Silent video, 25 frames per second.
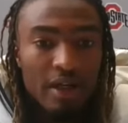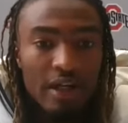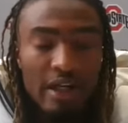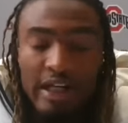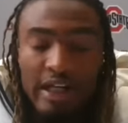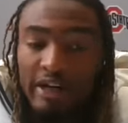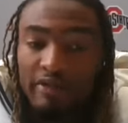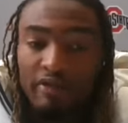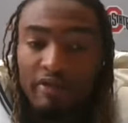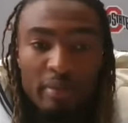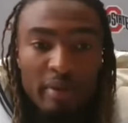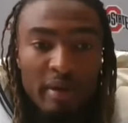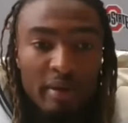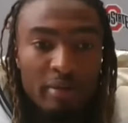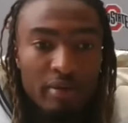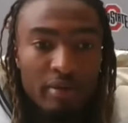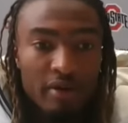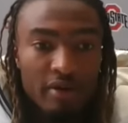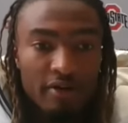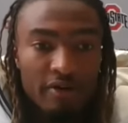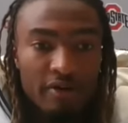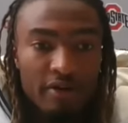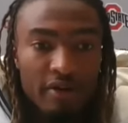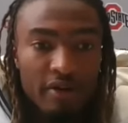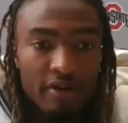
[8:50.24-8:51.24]
different people on
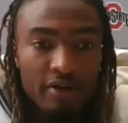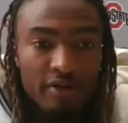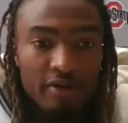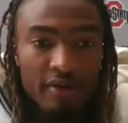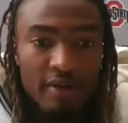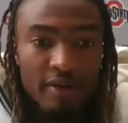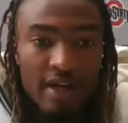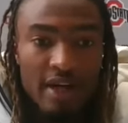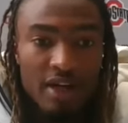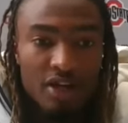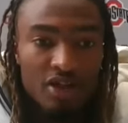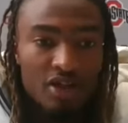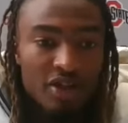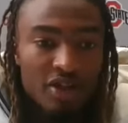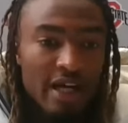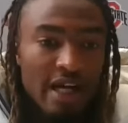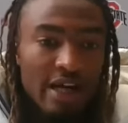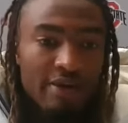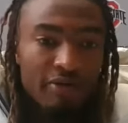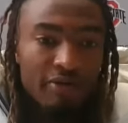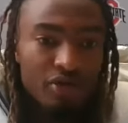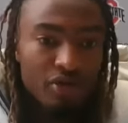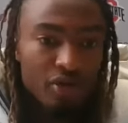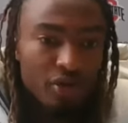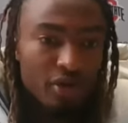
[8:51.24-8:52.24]
the field from last year, not
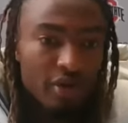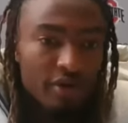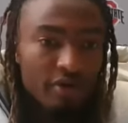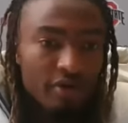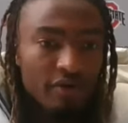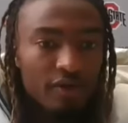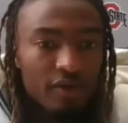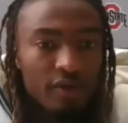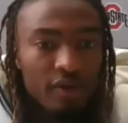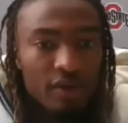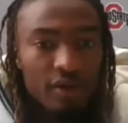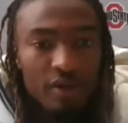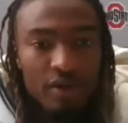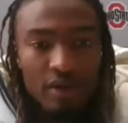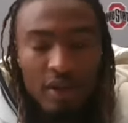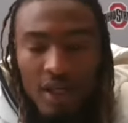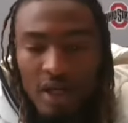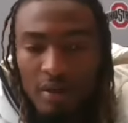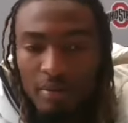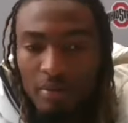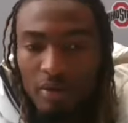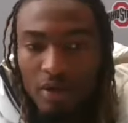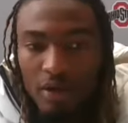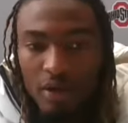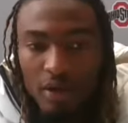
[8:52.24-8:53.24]
having Jordan Fuller,
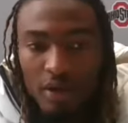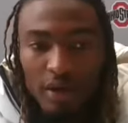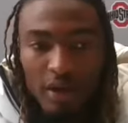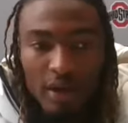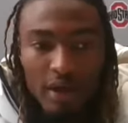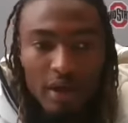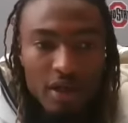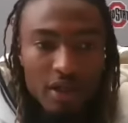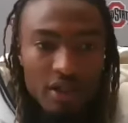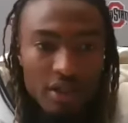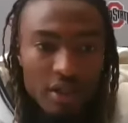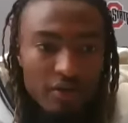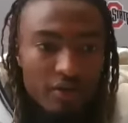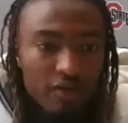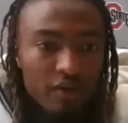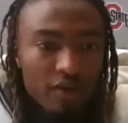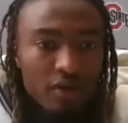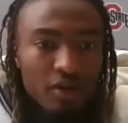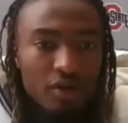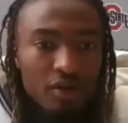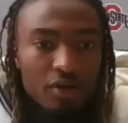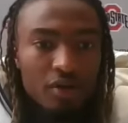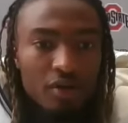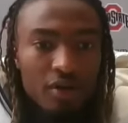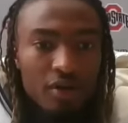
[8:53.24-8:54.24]
Damon Arnett, Jeff
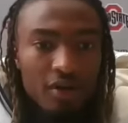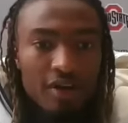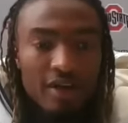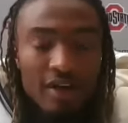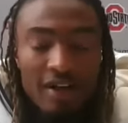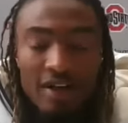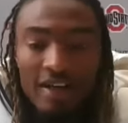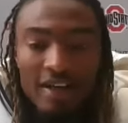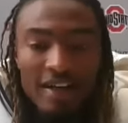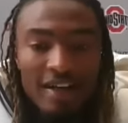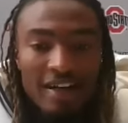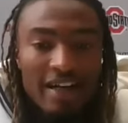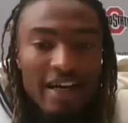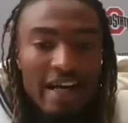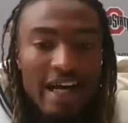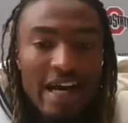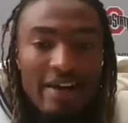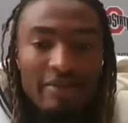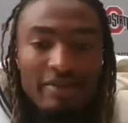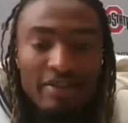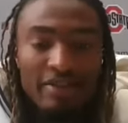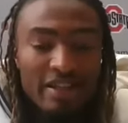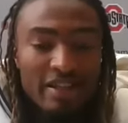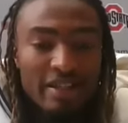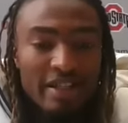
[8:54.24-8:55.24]
Okuda, and
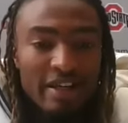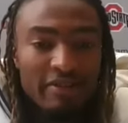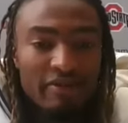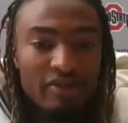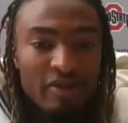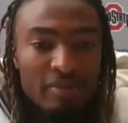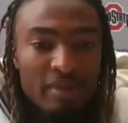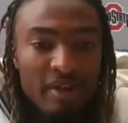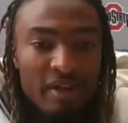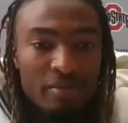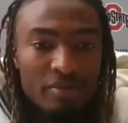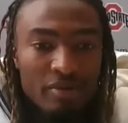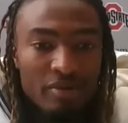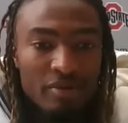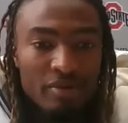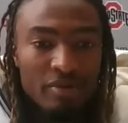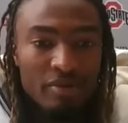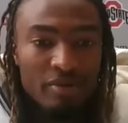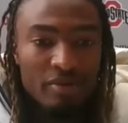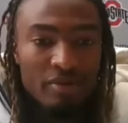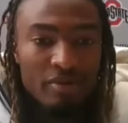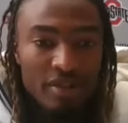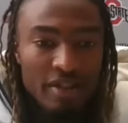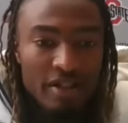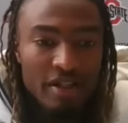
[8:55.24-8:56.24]
having just different people,
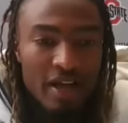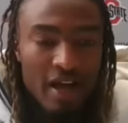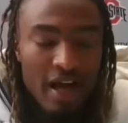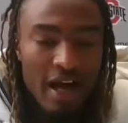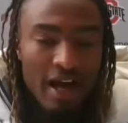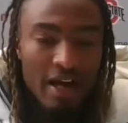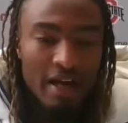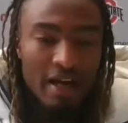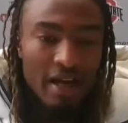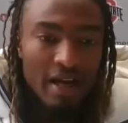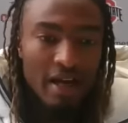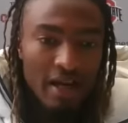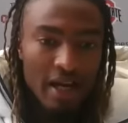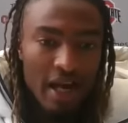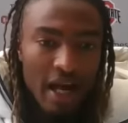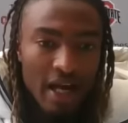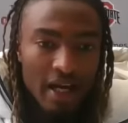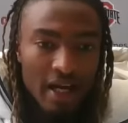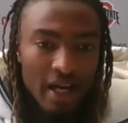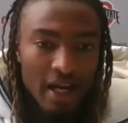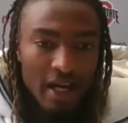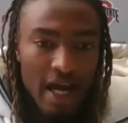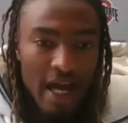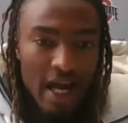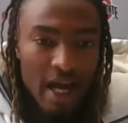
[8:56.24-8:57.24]
seeing how
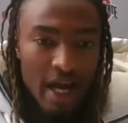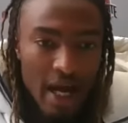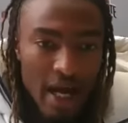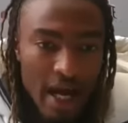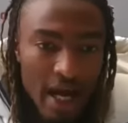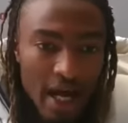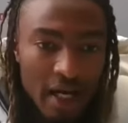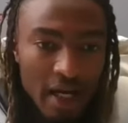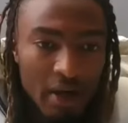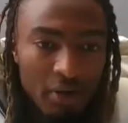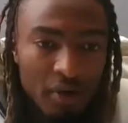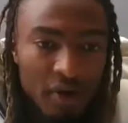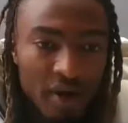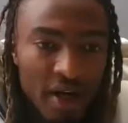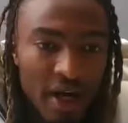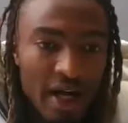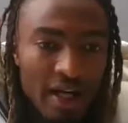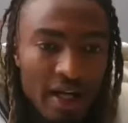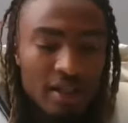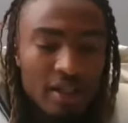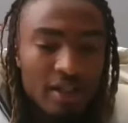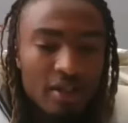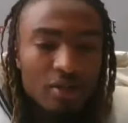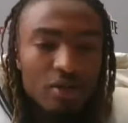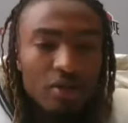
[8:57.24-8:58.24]
they
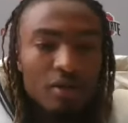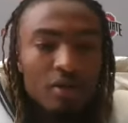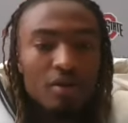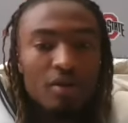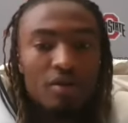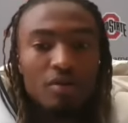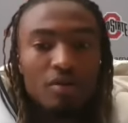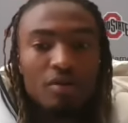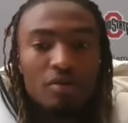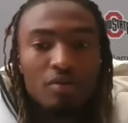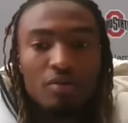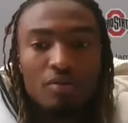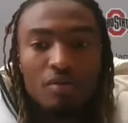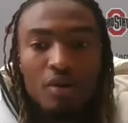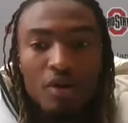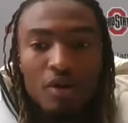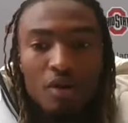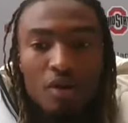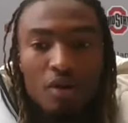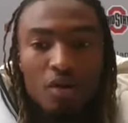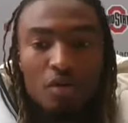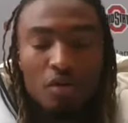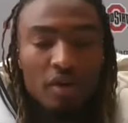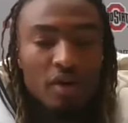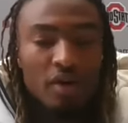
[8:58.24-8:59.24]
react to
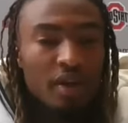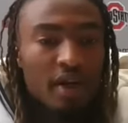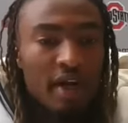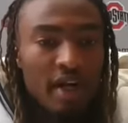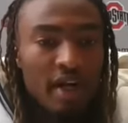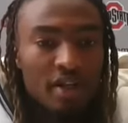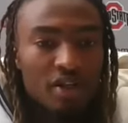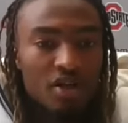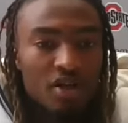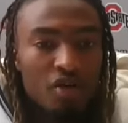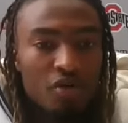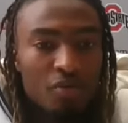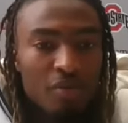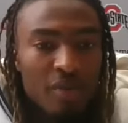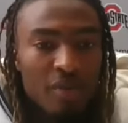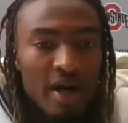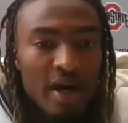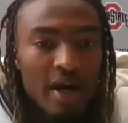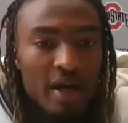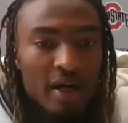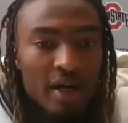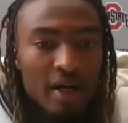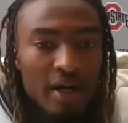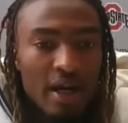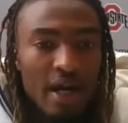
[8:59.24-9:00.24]
when things go
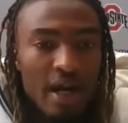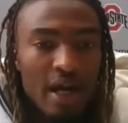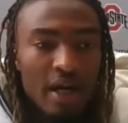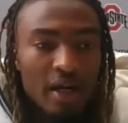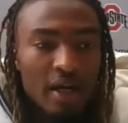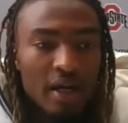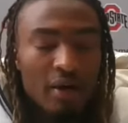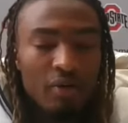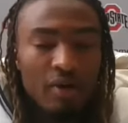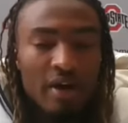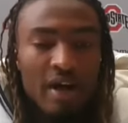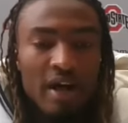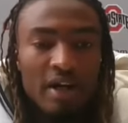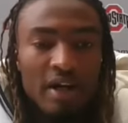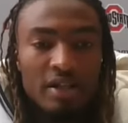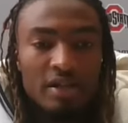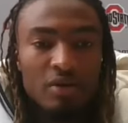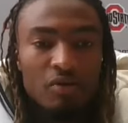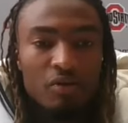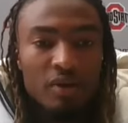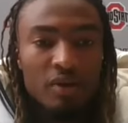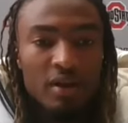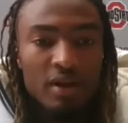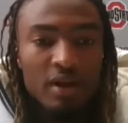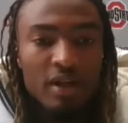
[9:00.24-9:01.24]
bad and how they react to
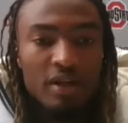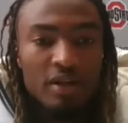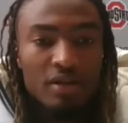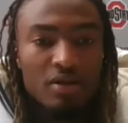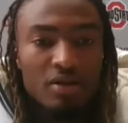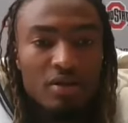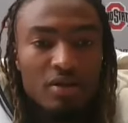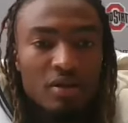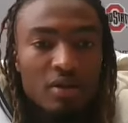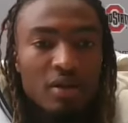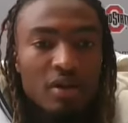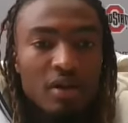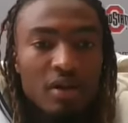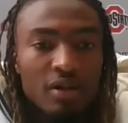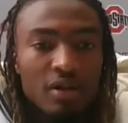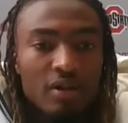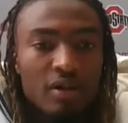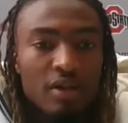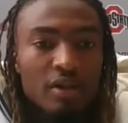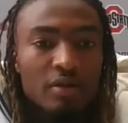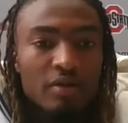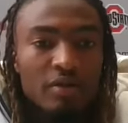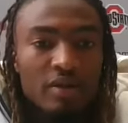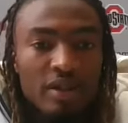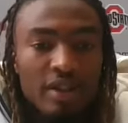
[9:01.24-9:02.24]
when things go good.
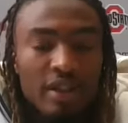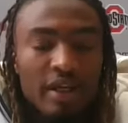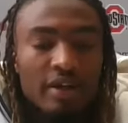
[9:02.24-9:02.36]
So it was